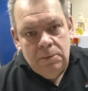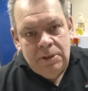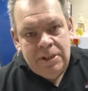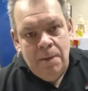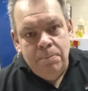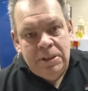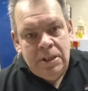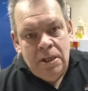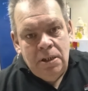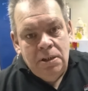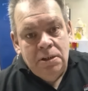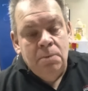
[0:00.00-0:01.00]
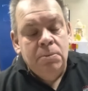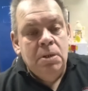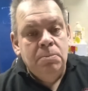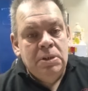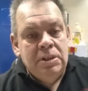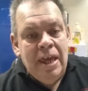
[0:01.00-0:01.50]
10%,
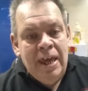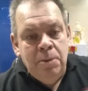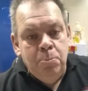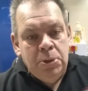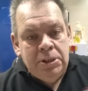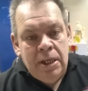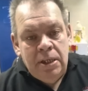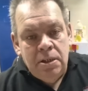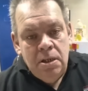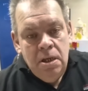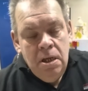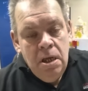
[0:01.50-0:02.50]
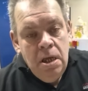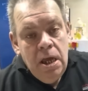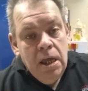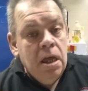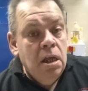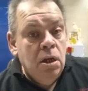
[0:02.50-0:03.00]
sometimes it's 8%.
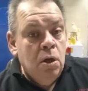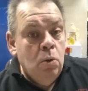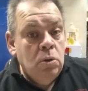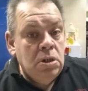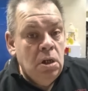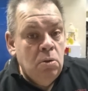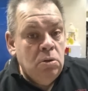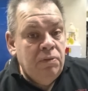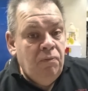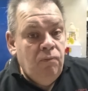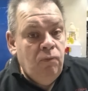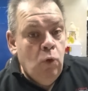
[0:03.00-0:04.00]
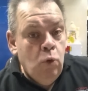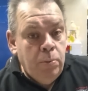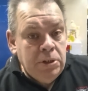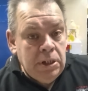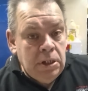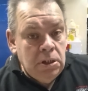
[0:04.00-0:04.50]
It can go as low as
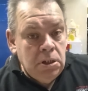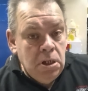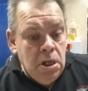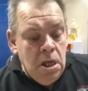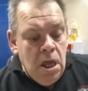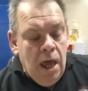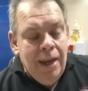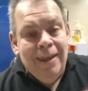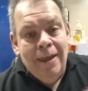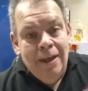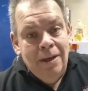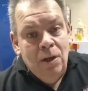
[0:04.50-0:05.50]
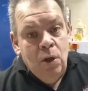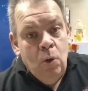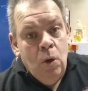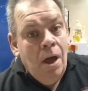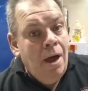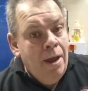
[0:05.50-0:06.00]
4%, and it can
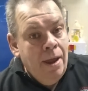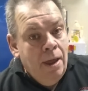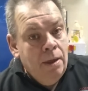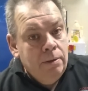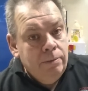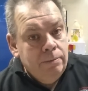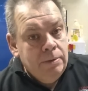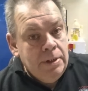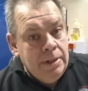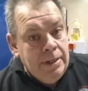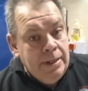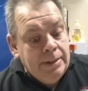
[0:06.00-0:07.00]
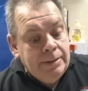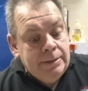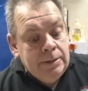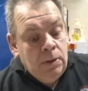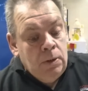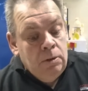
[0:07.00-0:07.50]
go higher.
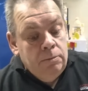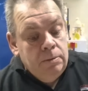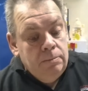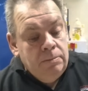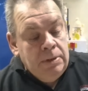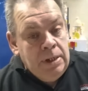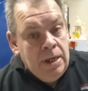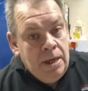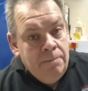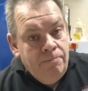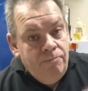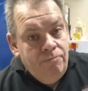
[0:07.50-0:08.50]
So yeah,